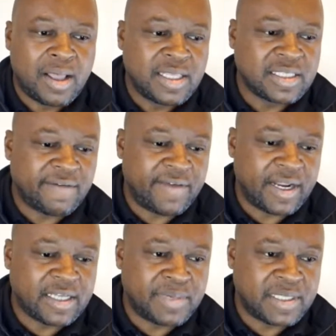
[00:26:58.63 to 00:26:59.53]
things are very
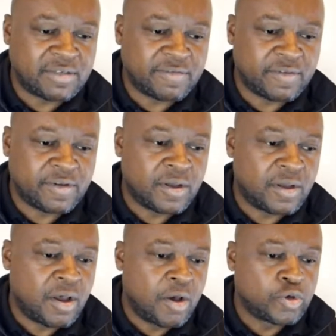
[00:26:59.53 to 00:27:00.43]
expensive.
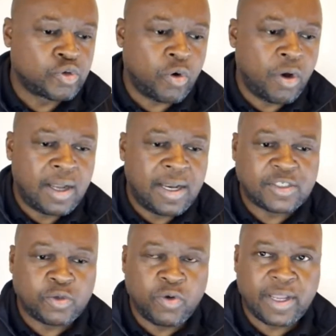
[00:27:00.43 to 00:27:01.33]
So
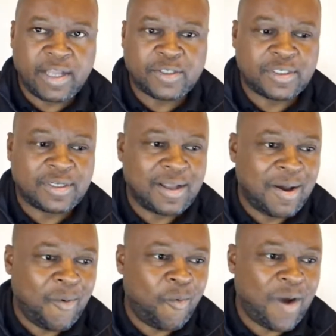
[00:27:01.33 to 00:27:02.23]
let's look at
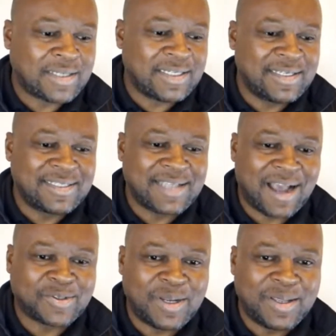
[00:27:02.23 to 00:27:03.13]
what is
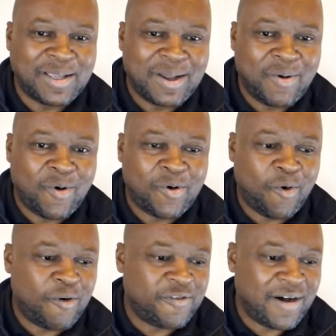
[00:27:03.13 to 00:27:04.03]
actually on
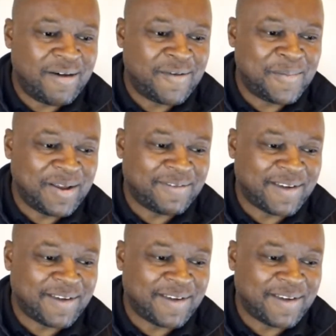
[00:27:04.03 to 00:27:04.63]
offer for Black